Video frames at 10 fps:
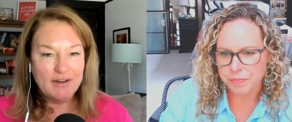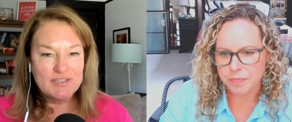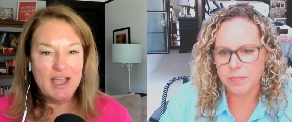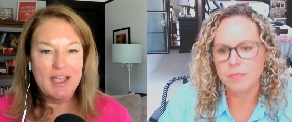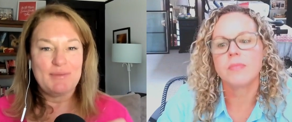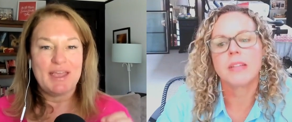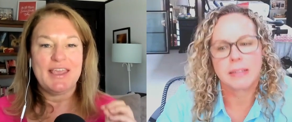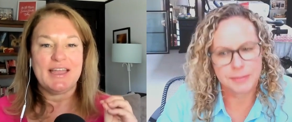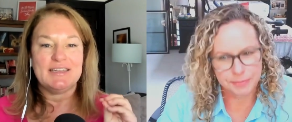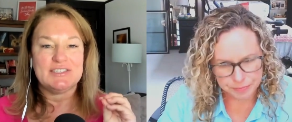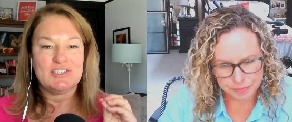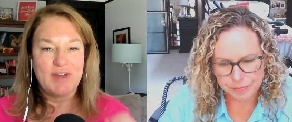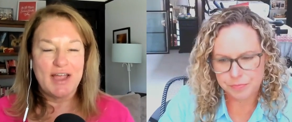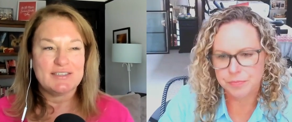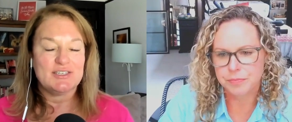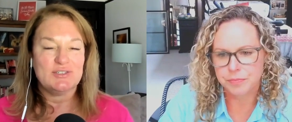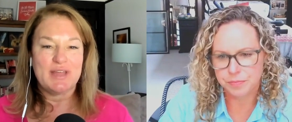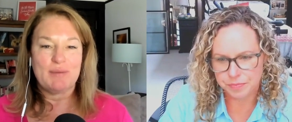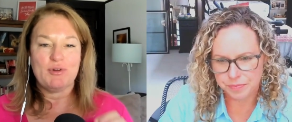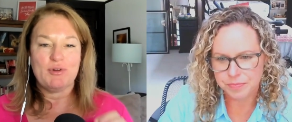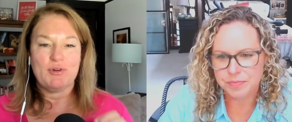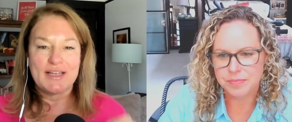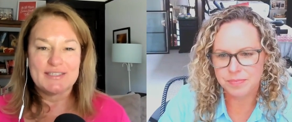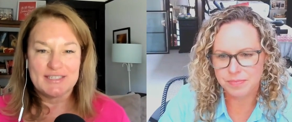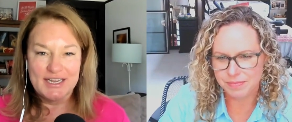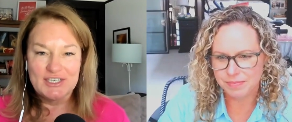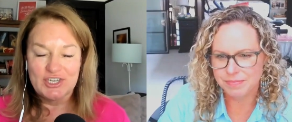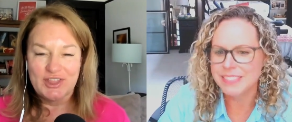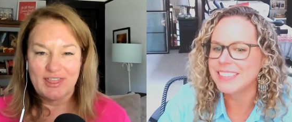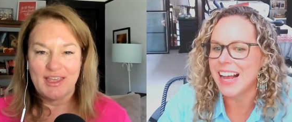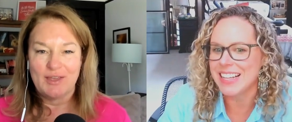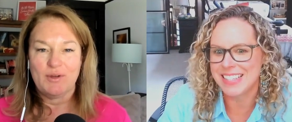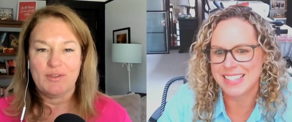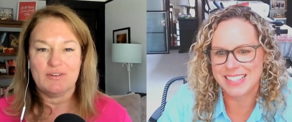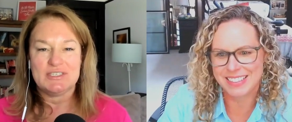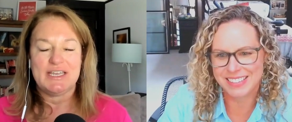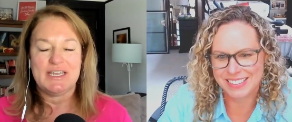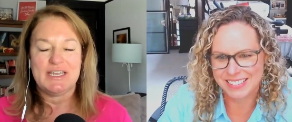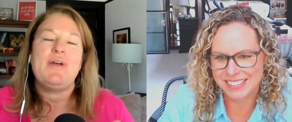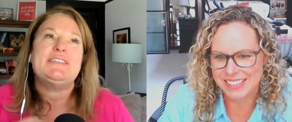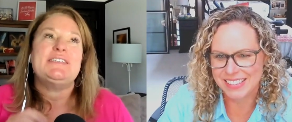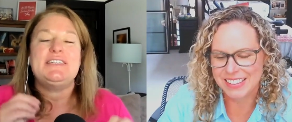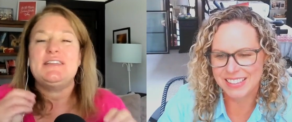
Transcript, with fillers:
Speaker 1: of time and get distracted and do that procrastination thing yeah. where they're just like, oh, I just need,